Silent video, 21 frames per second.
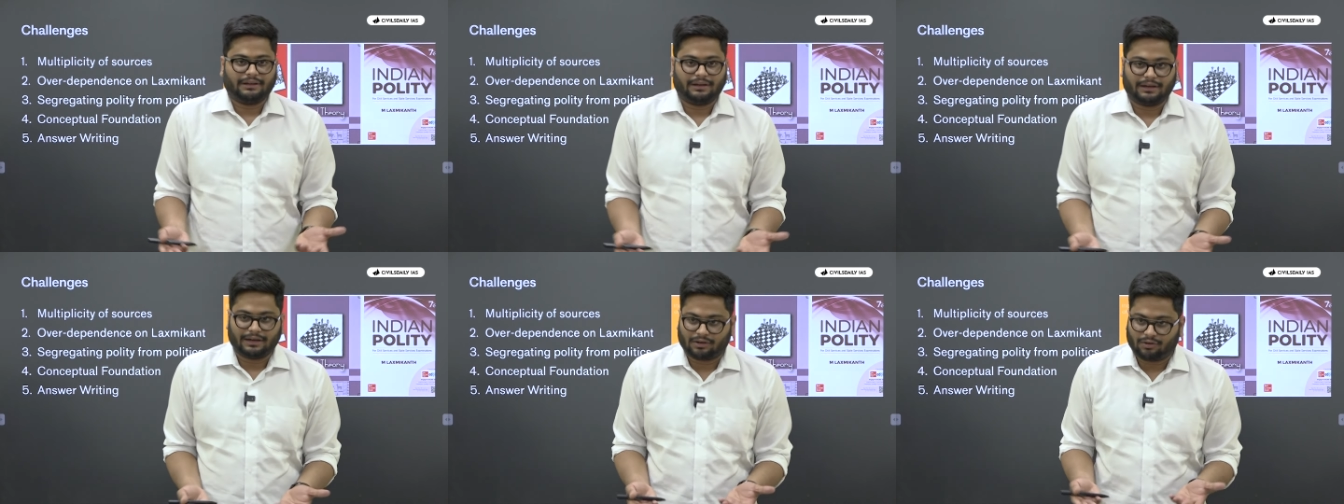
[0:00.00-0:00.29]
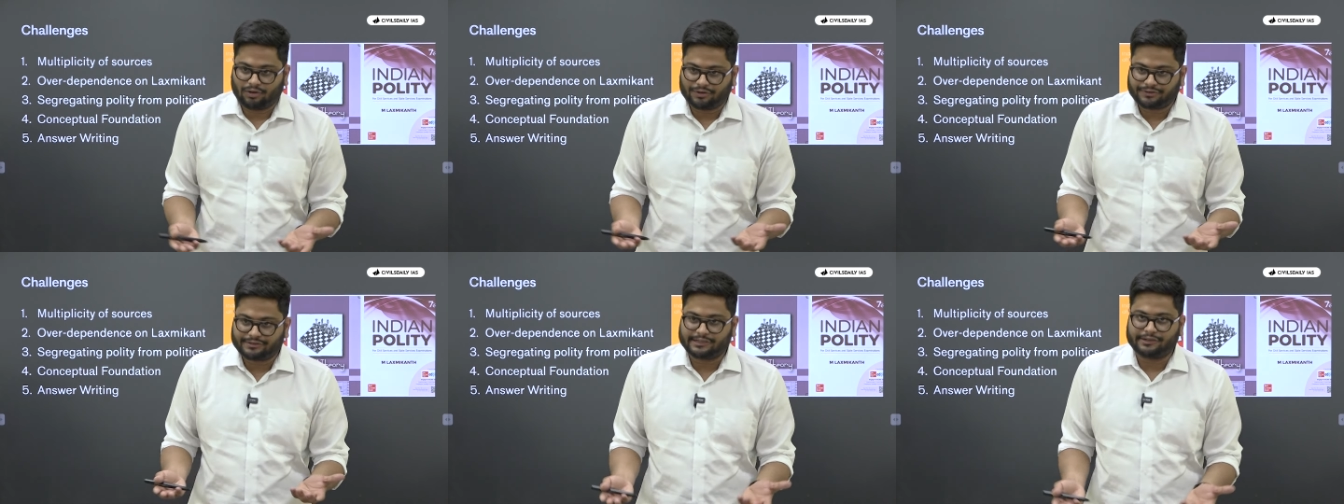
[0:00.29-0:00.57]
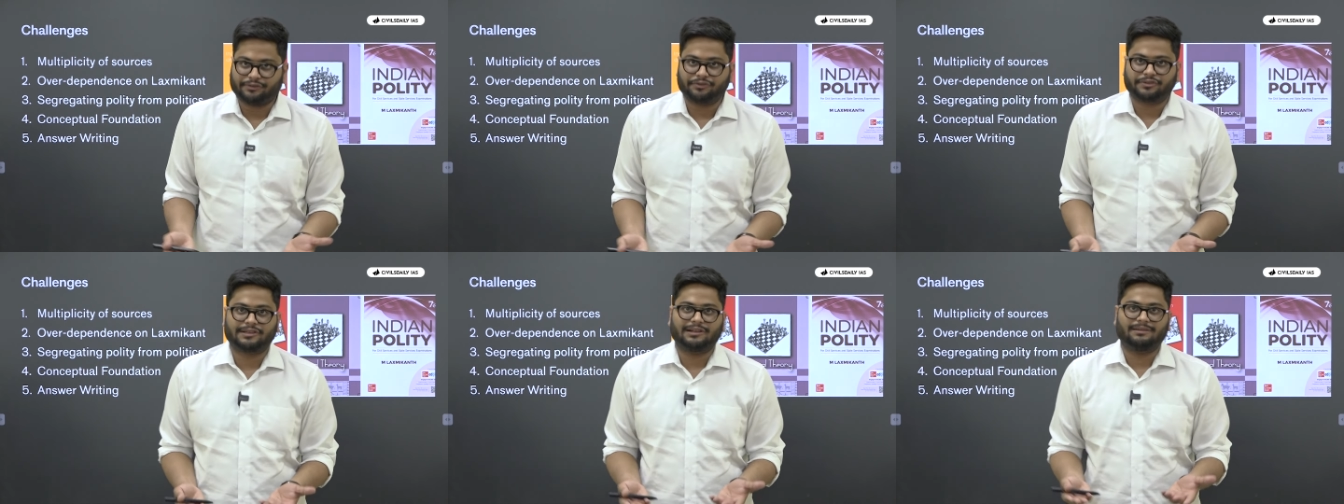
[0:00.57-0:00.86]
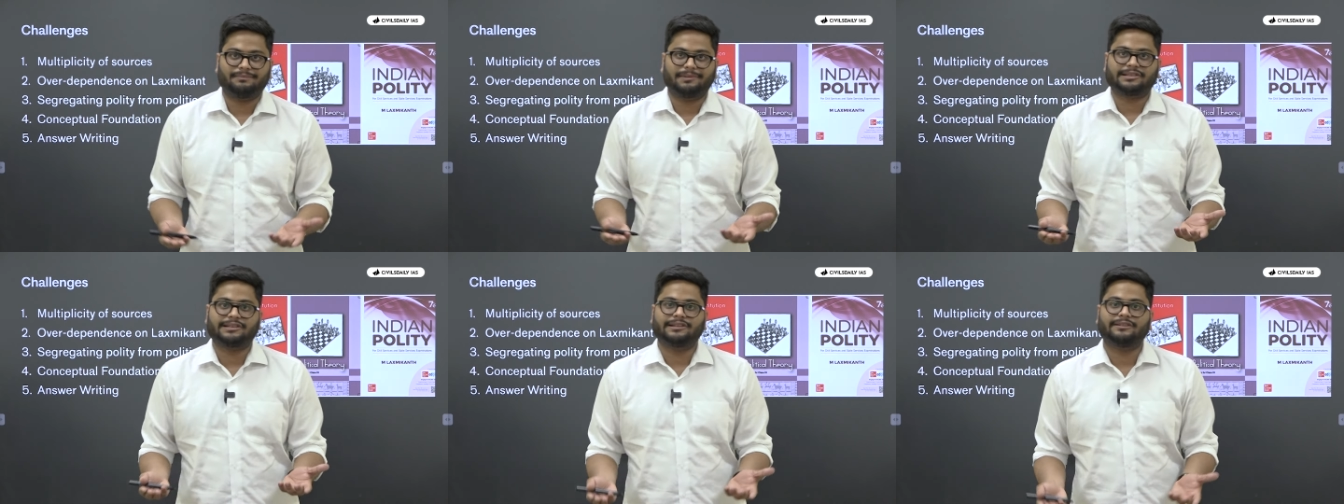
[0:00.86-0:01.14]
a
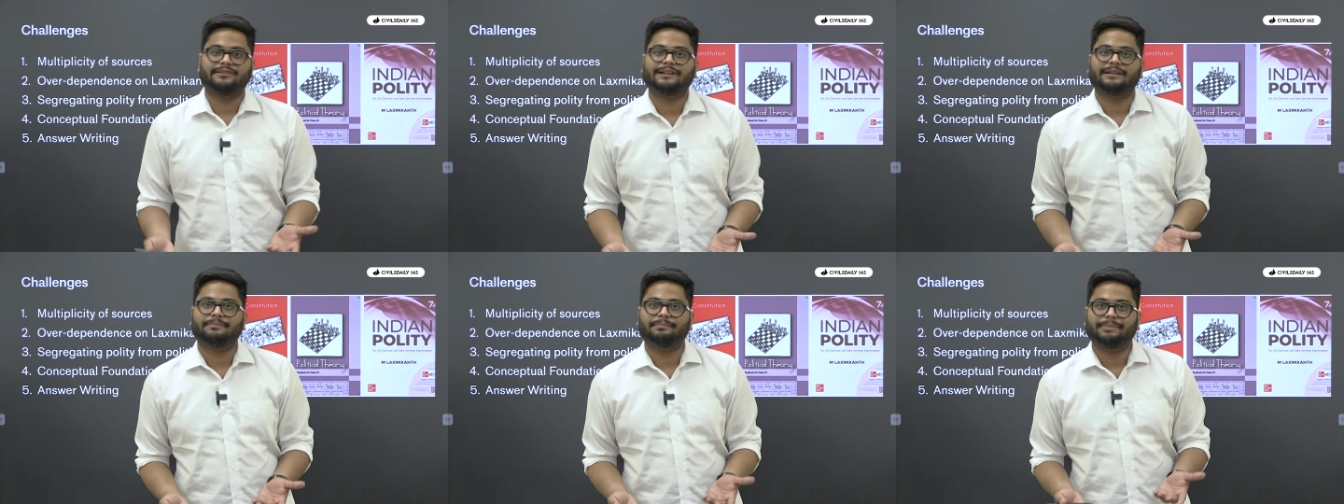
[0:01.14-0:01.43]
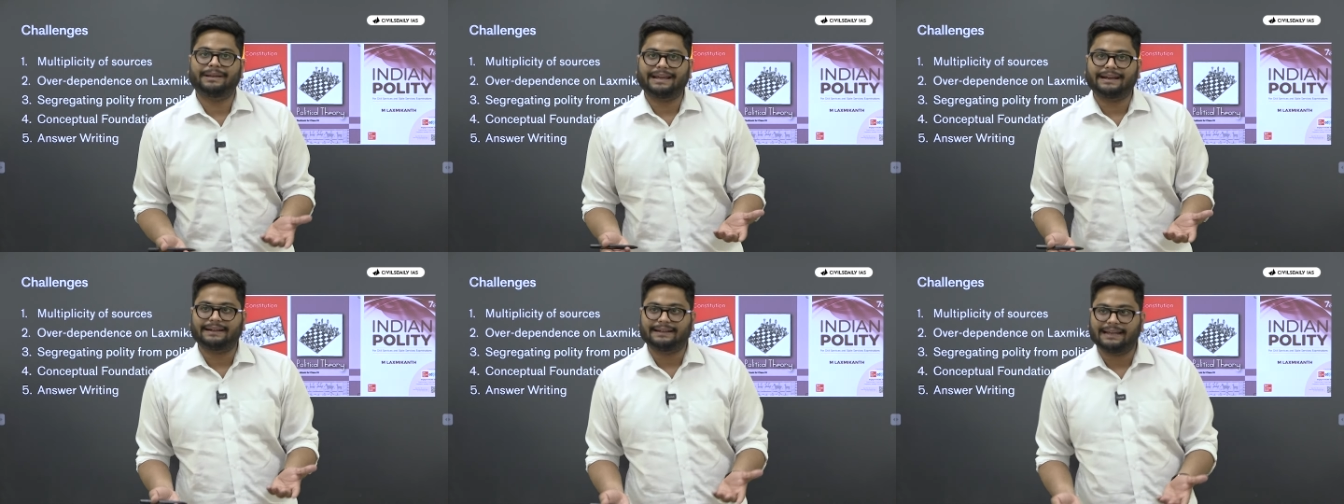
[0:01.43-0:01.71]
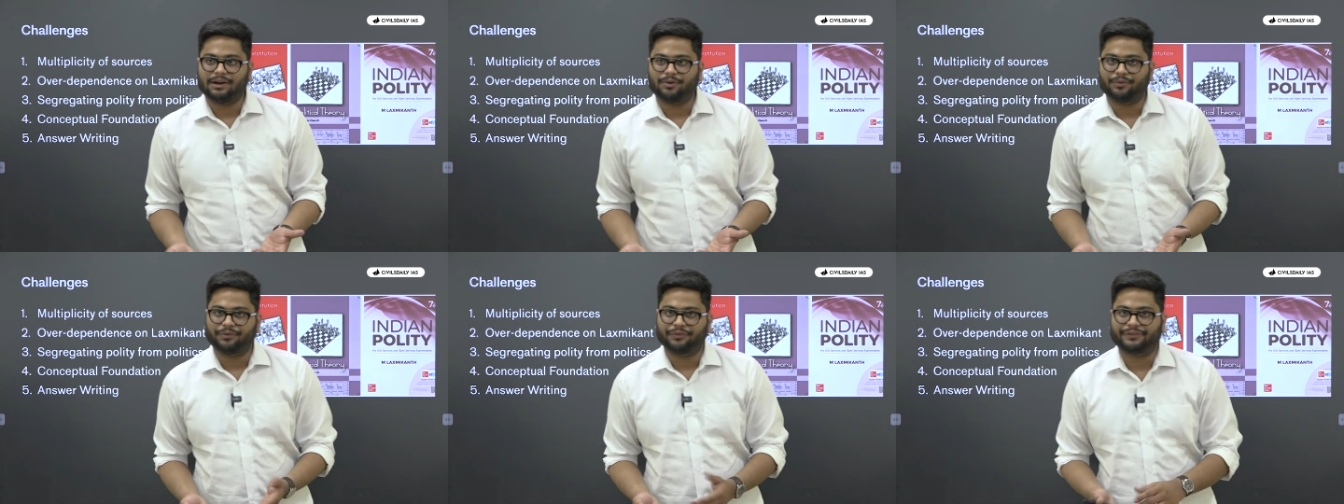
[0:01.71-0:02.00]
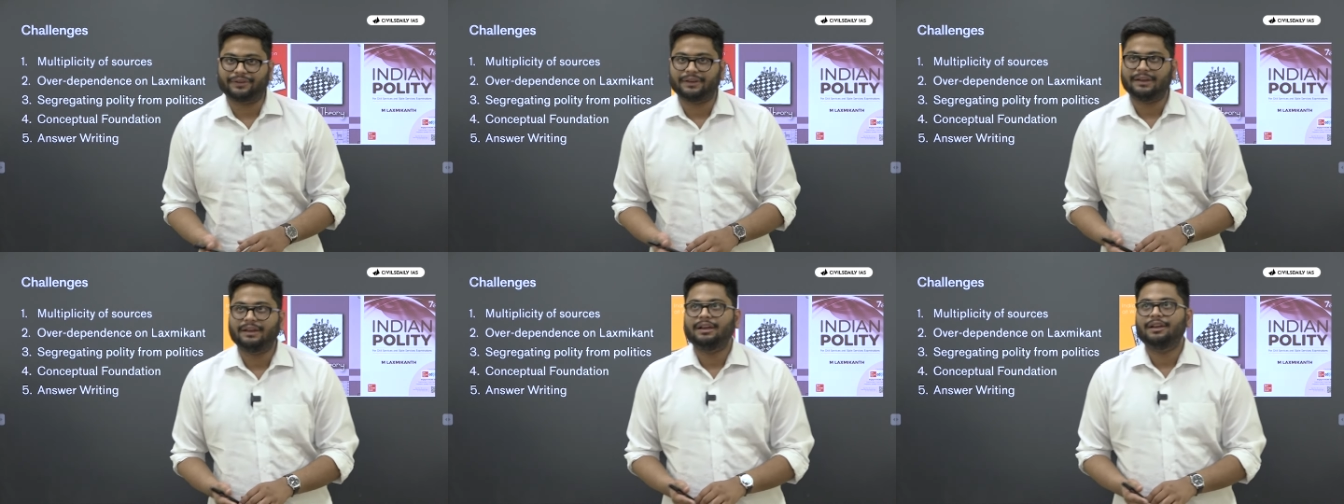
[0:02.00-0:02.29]
constitutional machinery
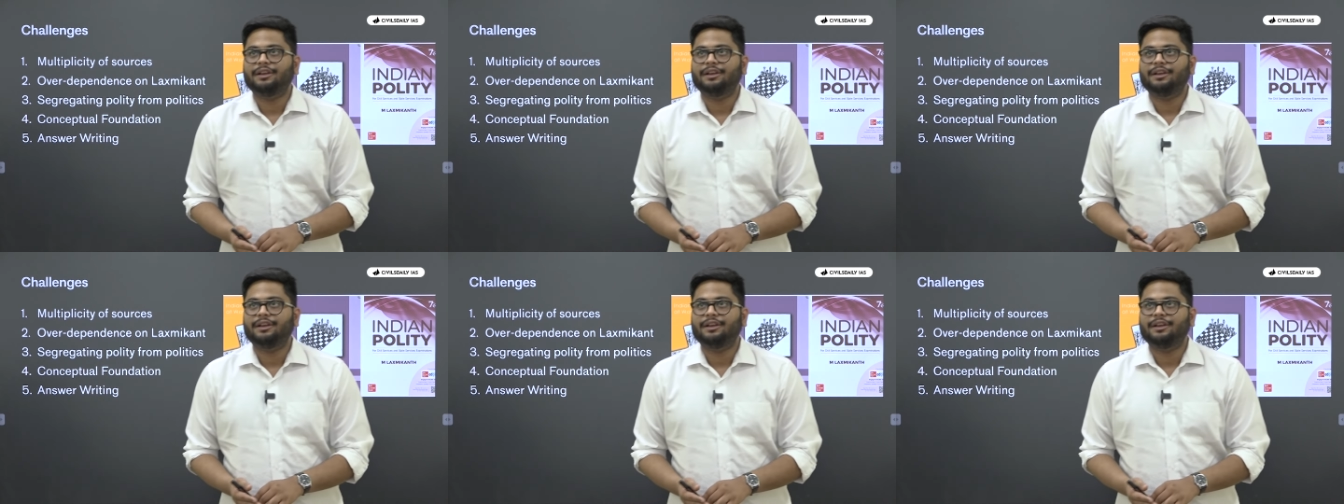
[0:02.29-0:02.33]
breakdowns.